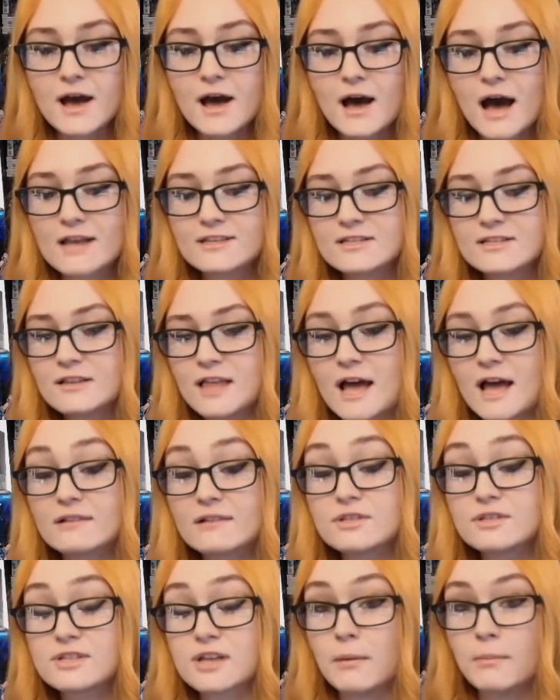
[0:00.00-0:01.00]
I still had
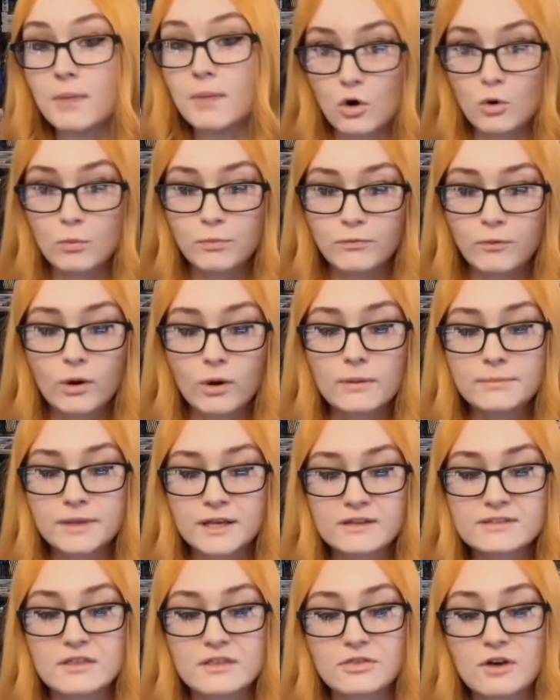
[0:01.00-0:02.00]
some hope for it
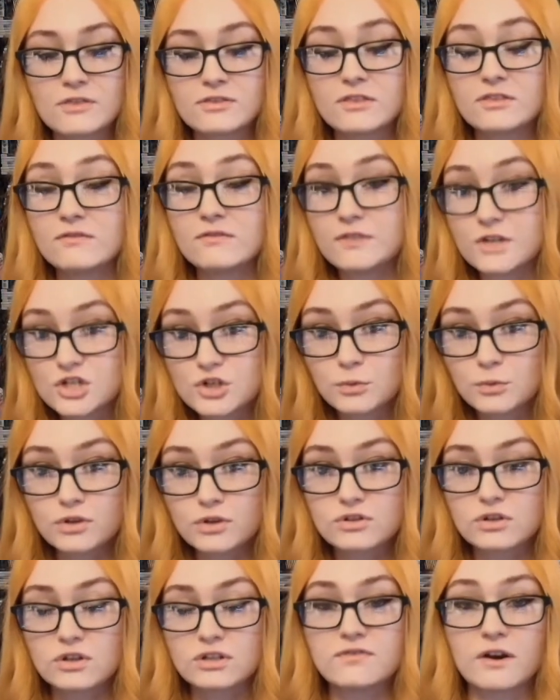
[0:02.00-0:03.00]
because I thought that the
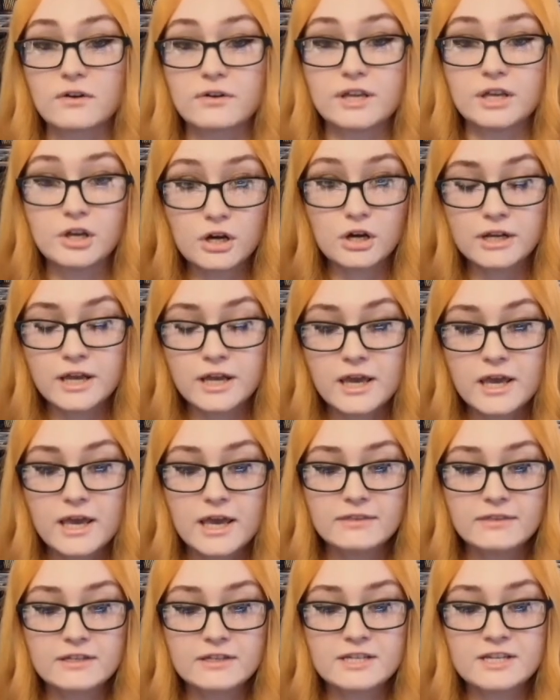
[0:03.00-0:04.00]
visuals looked very good
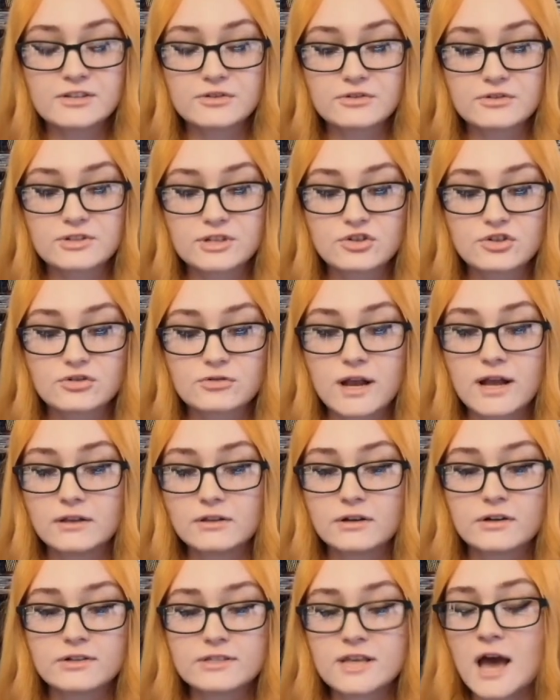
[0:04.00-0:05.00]
in the teasers and
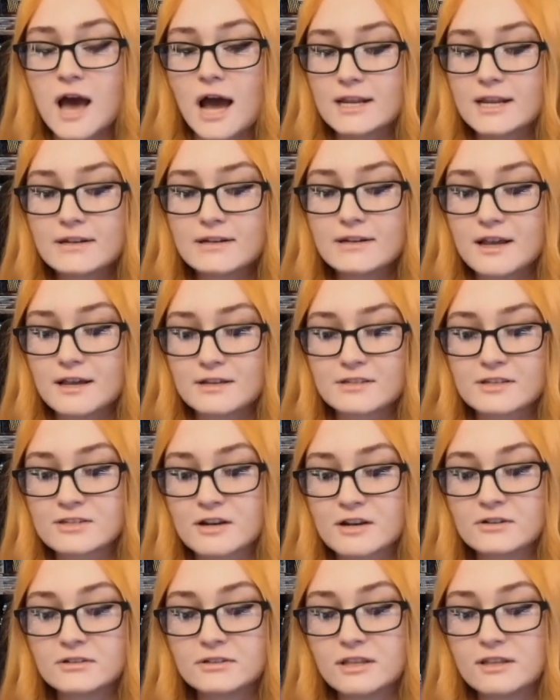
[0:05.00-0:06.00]
trailers. I didn't
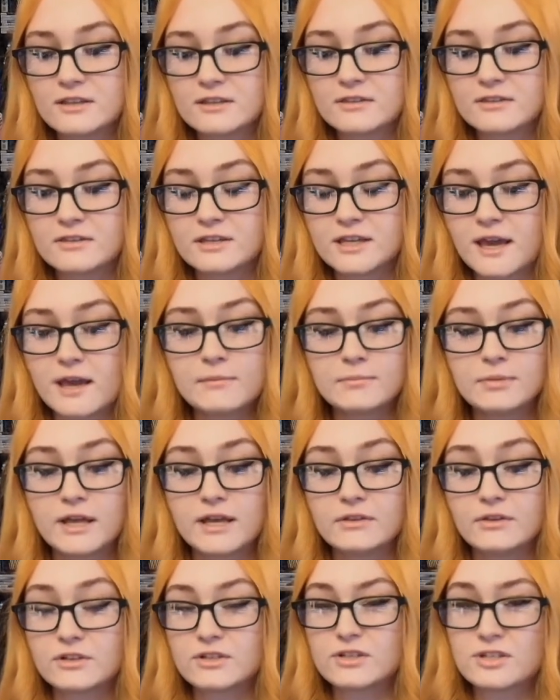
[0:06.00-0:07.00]
necessarily think that the
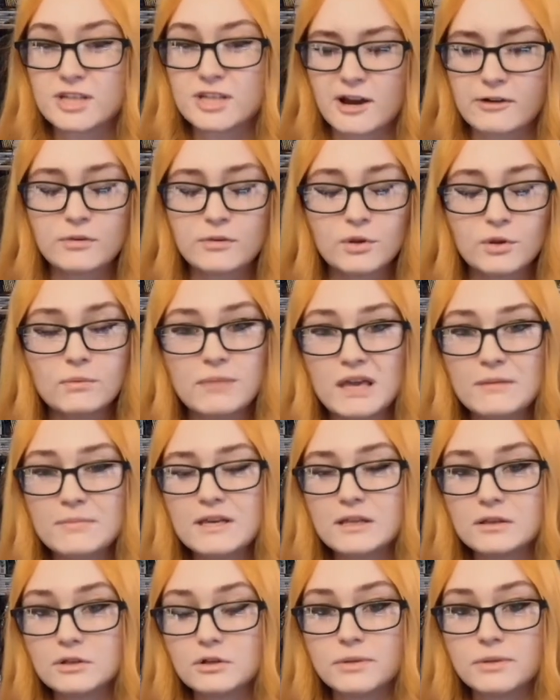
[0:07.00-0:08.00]
gameplay looked terrible, maybe
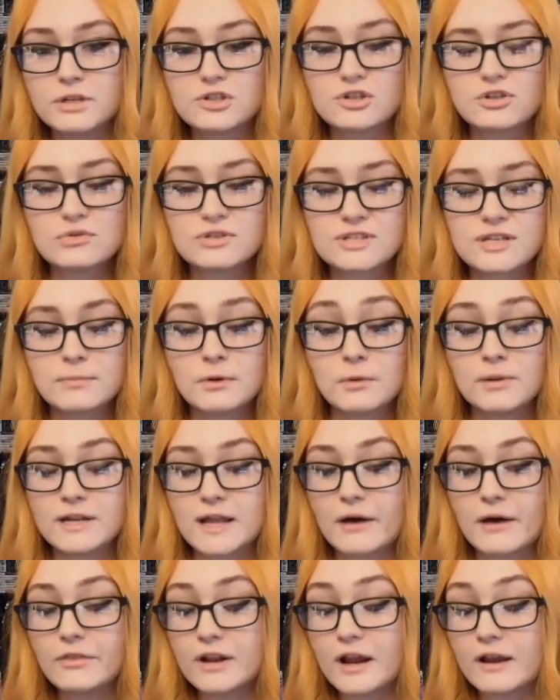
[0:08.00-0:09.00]
a little bit too simple, but
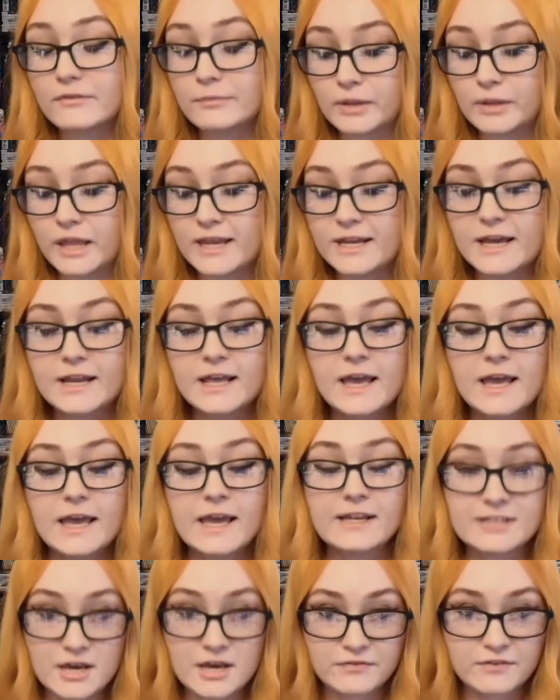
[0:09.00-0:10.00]
now that I've played it,
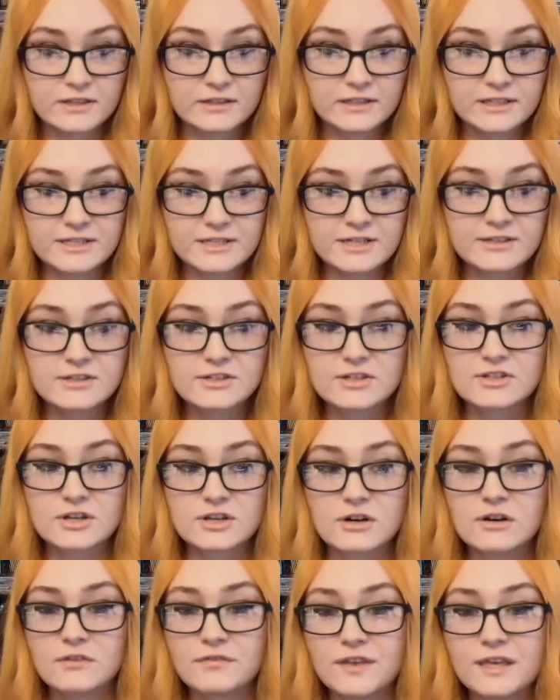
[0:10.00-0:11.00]
it definitely didn't
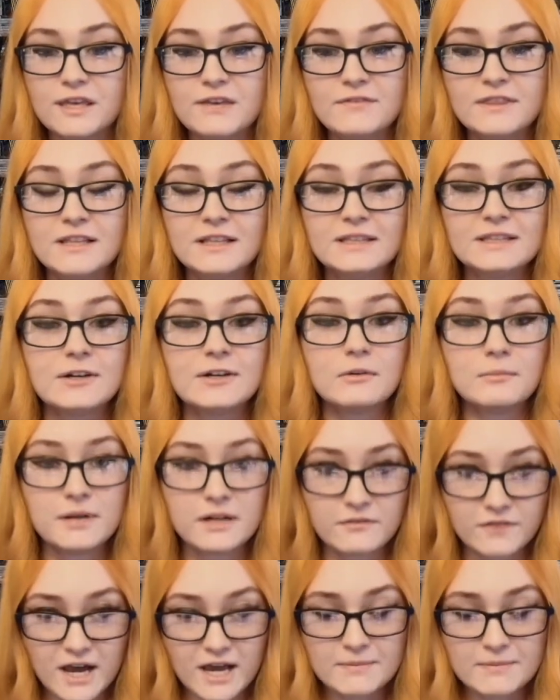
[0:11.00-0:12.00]
deserve even the little bit
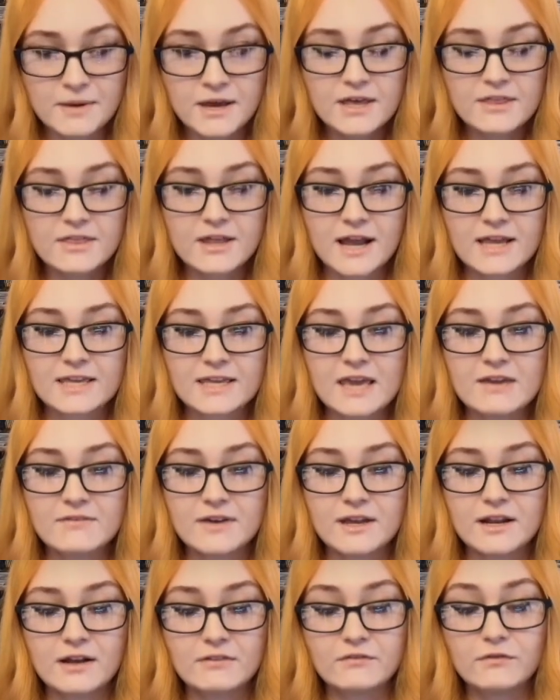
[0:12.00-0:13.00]
of hype that I gave
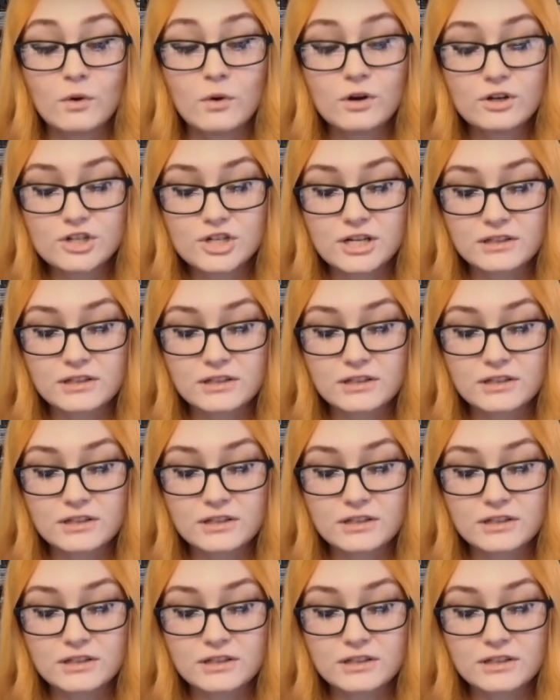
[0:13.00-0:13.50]
it. Unfortunately,